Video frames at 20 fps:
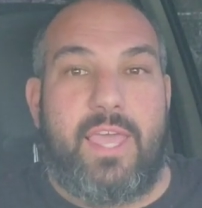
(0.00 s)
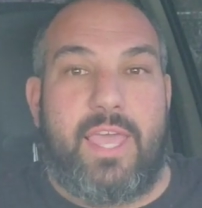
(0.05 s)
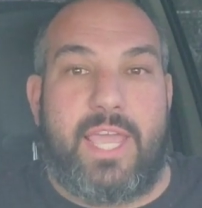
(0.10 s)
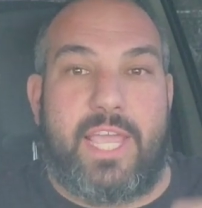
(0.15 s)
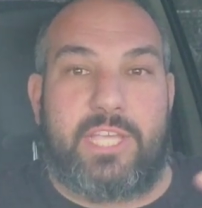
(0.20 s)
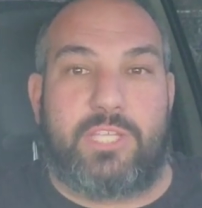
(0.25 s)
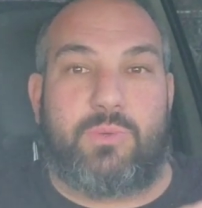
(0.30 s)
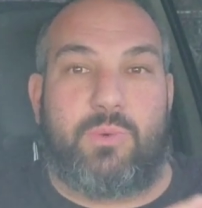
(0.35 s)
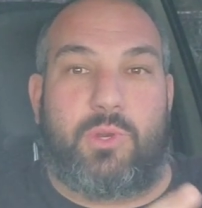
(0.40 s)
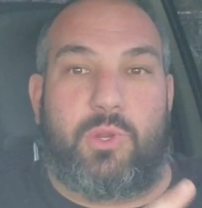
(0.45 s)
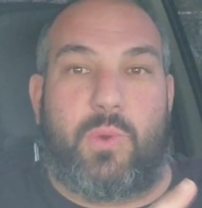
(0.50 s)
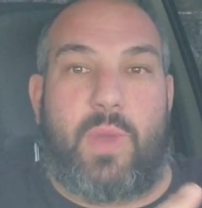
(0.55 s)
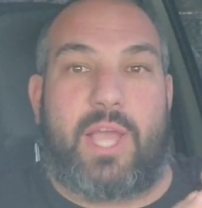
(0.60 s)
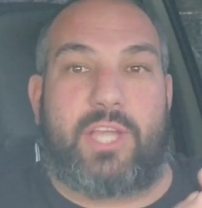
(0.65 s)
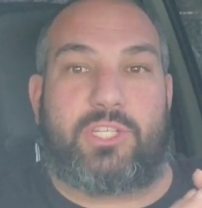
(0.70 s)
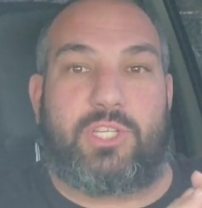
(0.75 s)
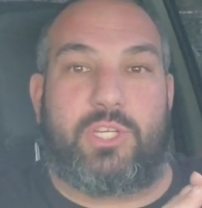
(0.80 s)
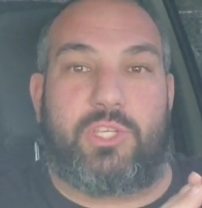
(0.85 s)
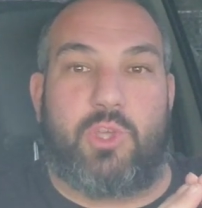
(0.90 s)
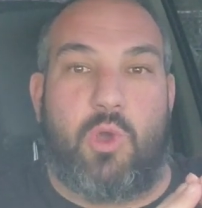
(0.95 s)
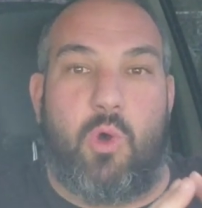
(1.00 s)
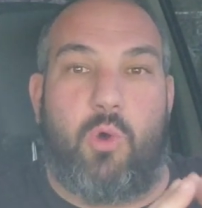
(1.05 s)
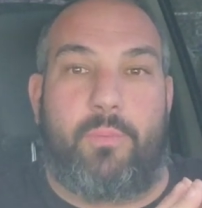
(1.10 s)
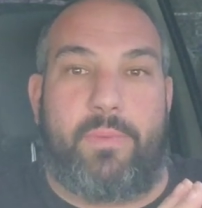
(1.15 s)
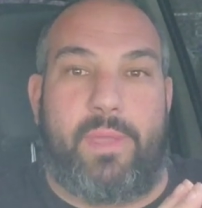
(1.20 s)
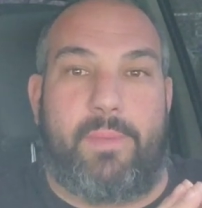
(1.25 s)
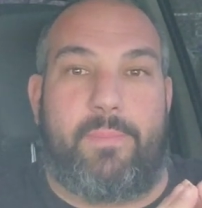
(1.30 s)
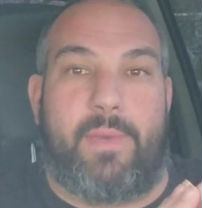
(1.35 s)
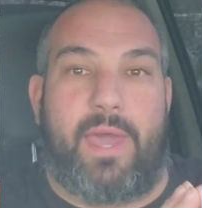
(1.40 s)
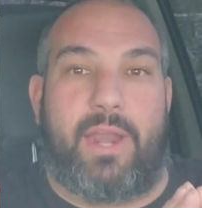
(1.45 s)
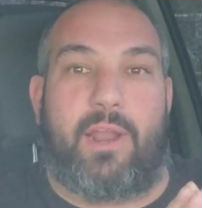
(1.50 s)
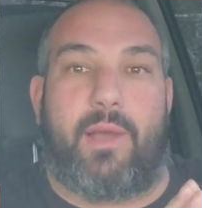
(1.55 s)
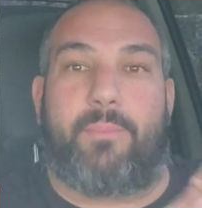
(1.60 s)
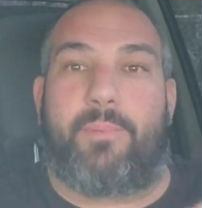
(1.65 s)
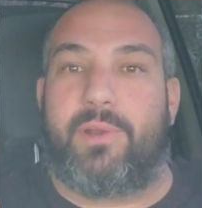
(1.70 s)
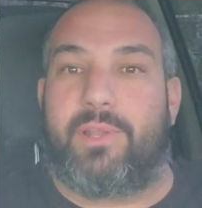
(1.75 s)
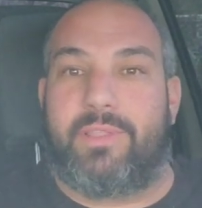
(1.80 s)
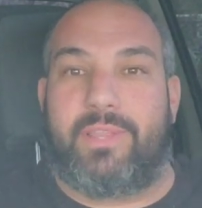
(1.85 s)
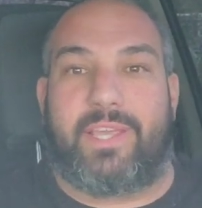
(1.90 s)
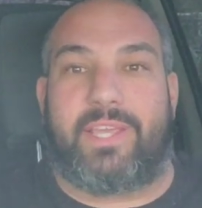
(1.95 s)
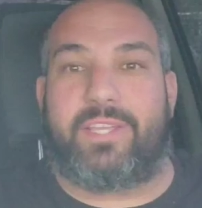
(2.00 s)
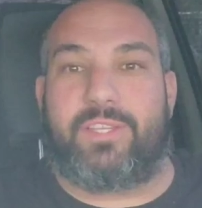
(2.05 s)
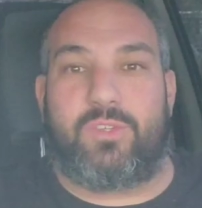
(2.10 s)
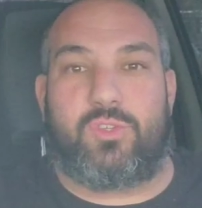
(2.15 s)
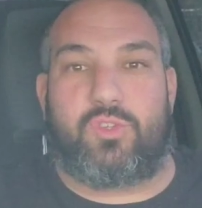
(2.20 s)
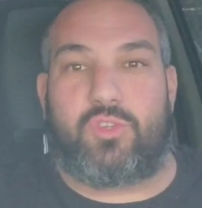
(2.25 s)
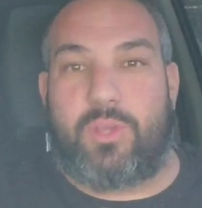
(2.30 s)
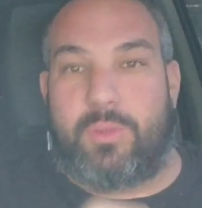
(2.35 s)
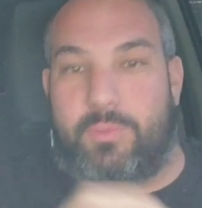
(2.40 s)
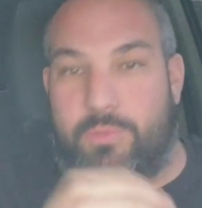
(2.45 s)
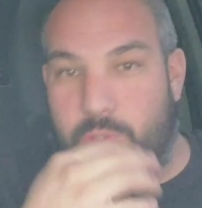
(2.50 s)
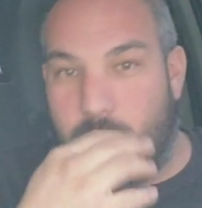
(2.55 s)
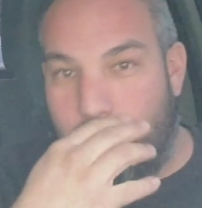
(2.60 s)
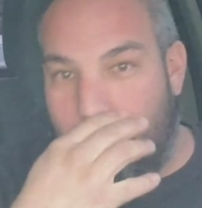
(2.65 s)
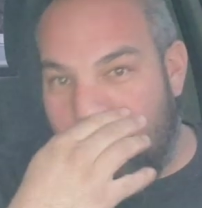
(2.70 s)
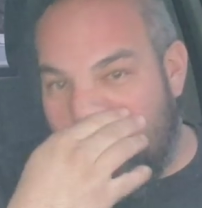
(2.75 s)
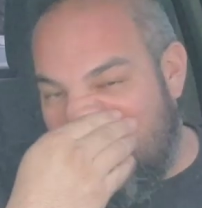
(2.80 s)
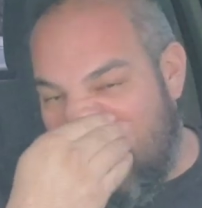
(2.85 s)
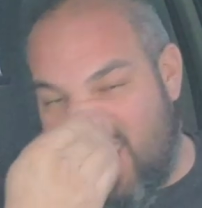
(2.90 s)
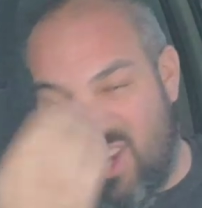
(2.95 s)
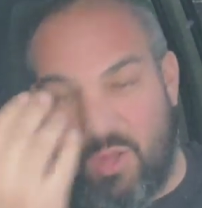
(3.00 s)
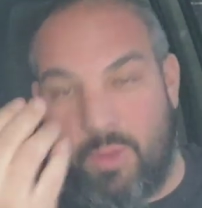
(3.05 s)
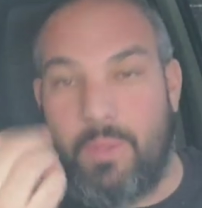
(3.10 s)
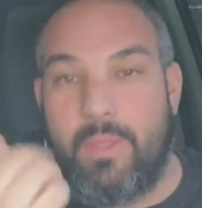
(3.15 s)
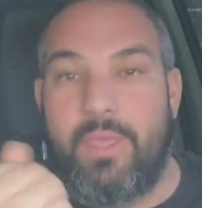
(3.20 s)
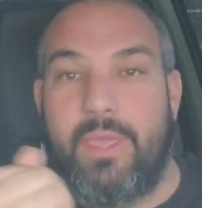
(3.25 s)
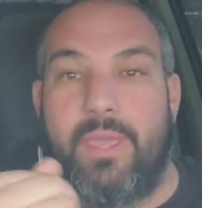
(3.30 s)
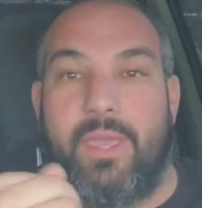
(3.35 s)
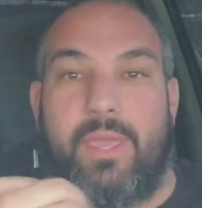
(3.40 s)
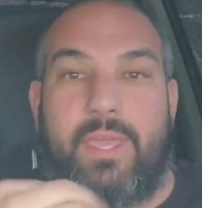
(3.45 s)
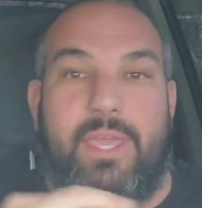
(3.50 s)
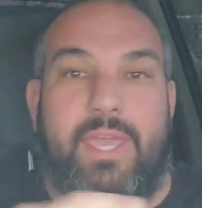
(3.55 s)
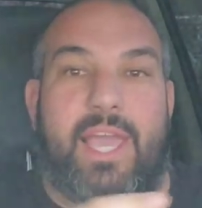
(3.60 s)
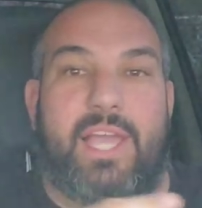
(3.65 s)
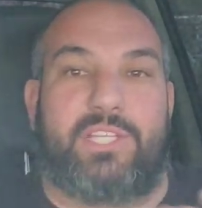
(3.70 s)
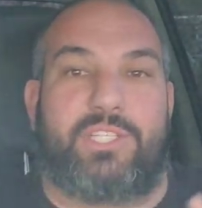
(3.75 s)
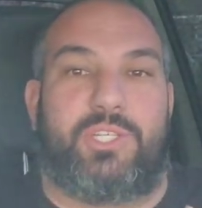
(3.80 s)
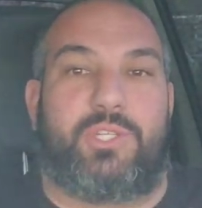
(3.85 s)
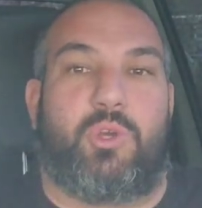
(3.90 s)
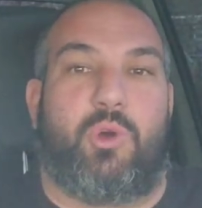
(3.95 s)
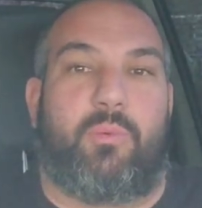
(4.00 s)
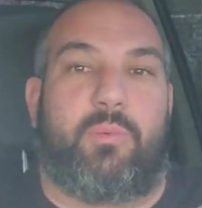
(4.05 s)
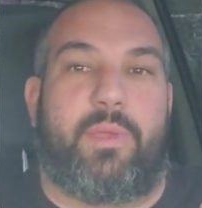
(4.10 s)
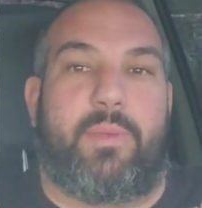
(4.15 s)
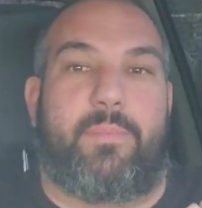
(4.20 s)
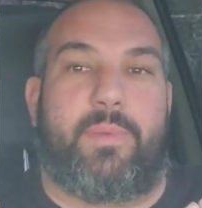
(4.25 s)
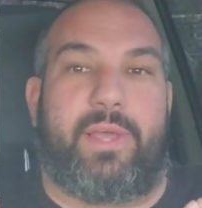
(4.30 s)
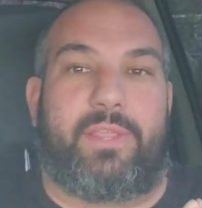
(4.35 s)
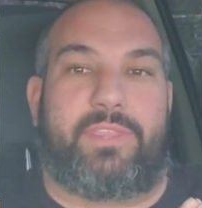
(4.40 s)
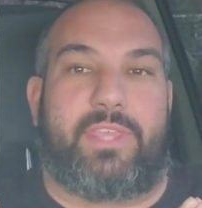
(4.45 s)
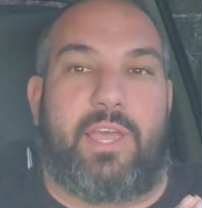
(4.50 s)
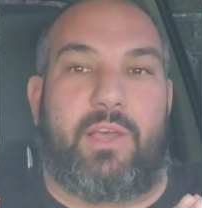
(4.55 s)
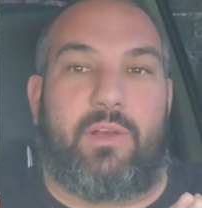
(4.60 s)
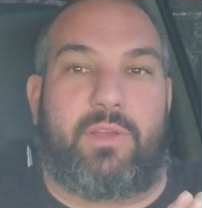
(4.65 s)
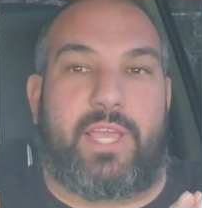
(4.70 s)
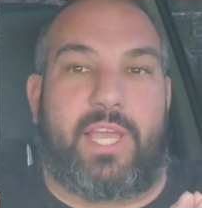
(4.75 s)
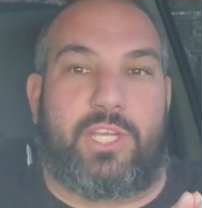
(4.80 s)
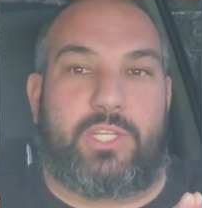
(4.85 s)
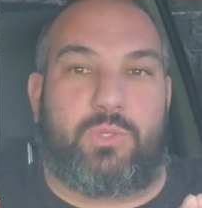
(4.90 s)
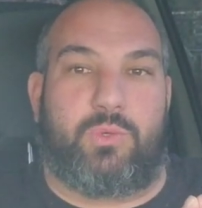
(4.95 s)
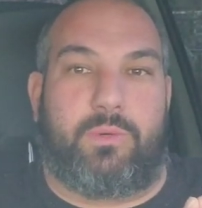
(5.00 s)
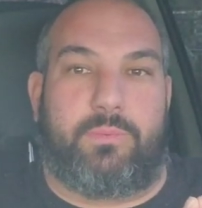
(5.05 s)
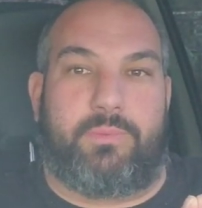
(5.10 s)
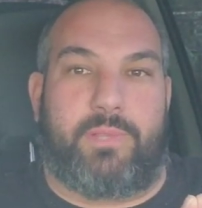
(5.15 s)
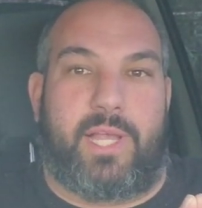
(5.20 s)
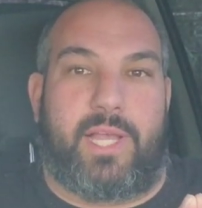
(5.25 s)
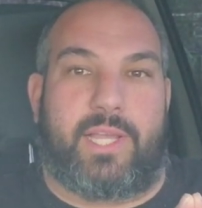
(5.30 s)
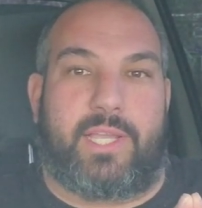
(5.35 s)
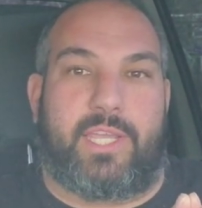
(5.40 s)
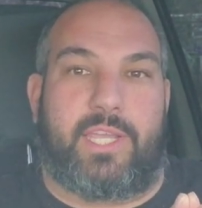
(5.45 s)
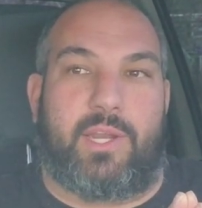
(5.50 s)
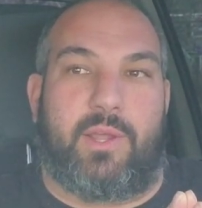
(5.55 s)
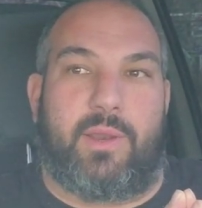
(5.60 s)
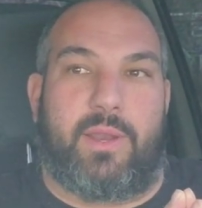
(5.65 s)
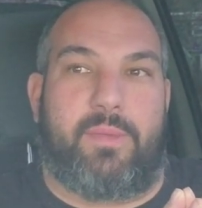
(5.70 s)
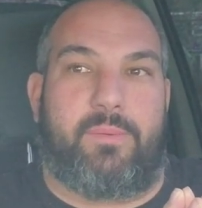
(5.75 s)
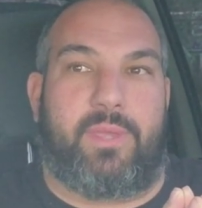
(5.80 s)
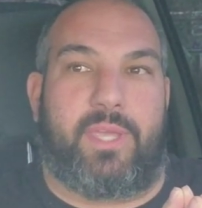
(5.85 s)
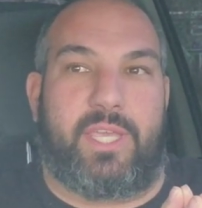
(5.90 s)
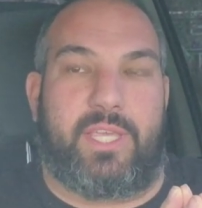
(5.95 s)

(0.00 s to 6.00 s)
He's the one who actually told me about it. I'll put a link in the description to his channel. He actually told me about the Hellcat short block. You know what I mean?